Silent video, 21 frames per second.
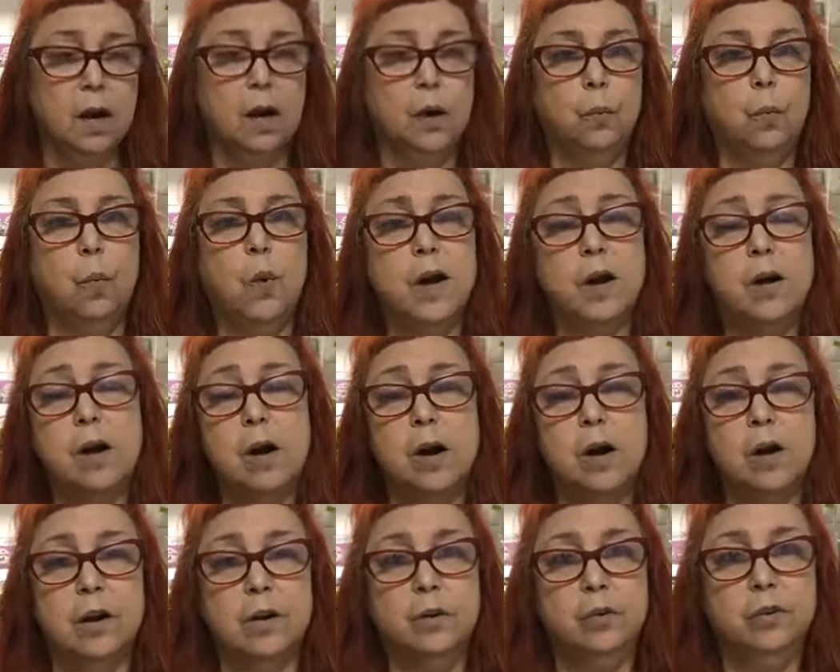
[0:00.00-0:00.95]
Where
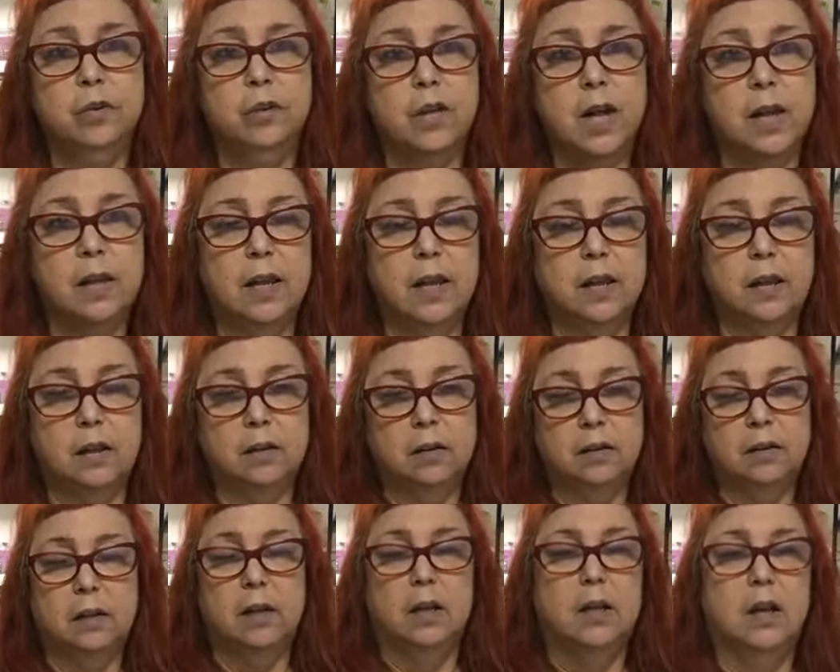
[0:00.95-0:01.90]
are you selling?
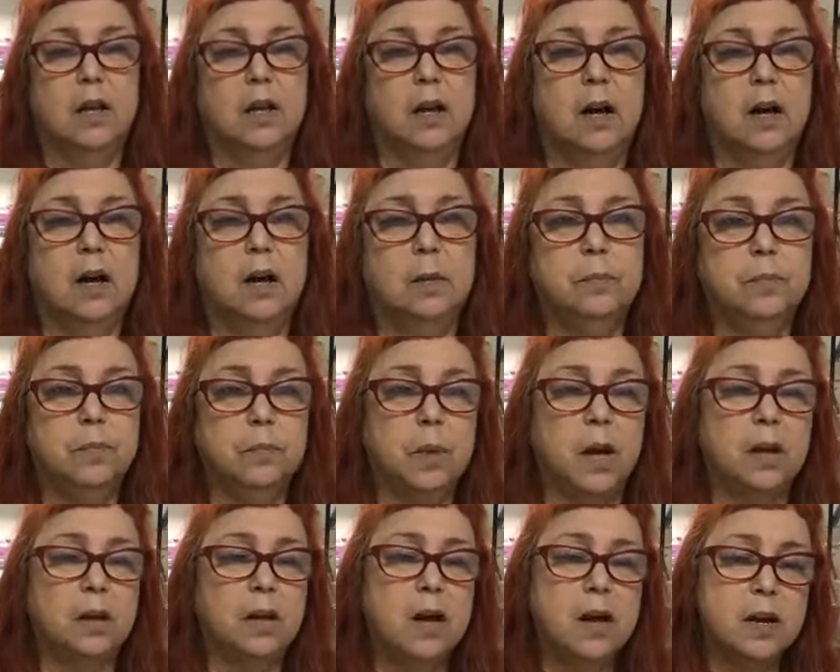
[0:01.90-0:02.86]
A
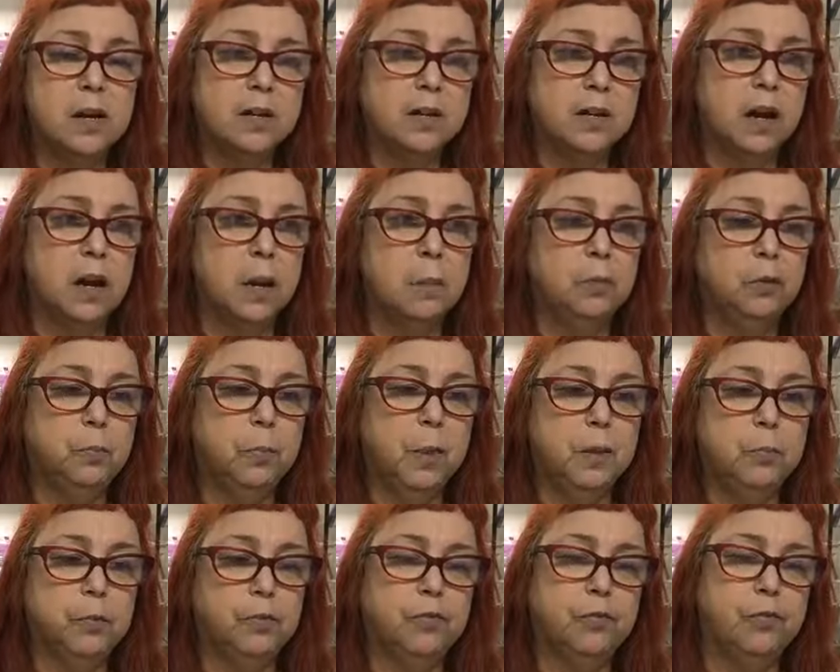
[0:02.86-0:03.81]
lot of times
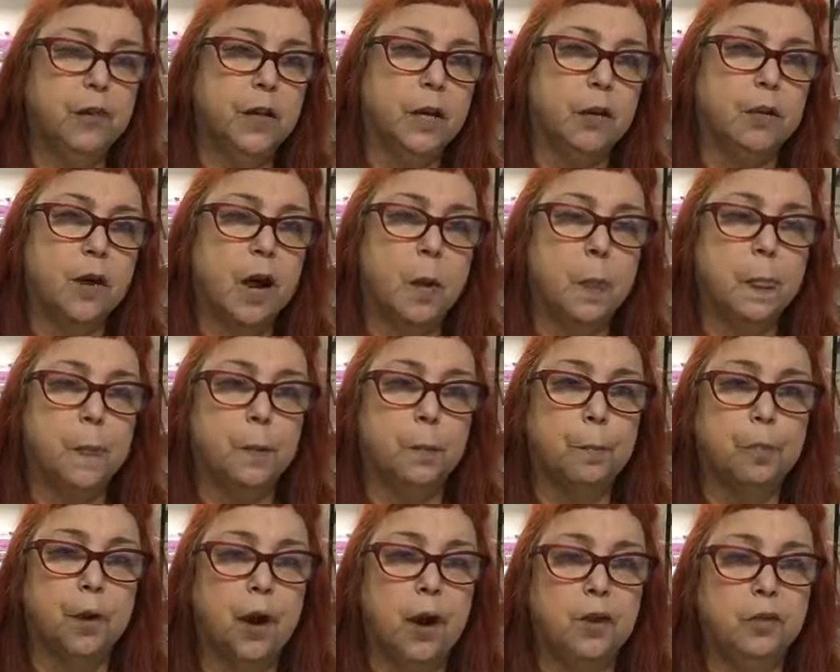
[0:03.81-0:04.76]
people figure out their
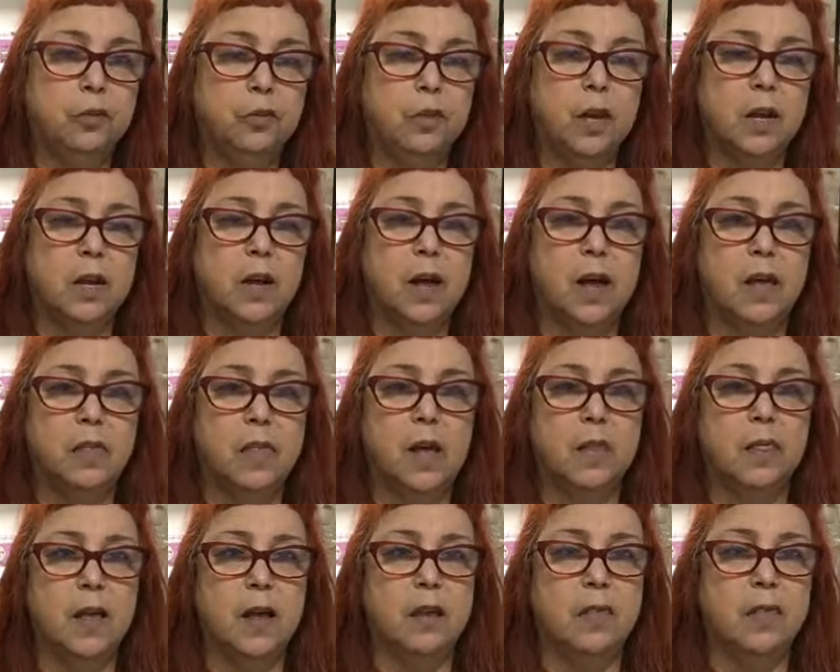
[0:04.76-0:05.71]
pricing and
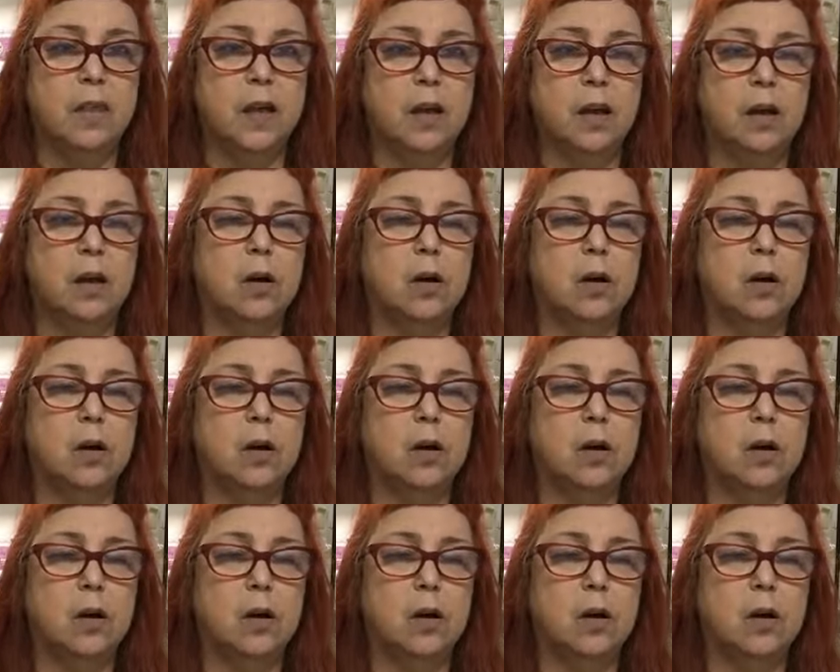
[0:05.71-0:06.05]
then they think,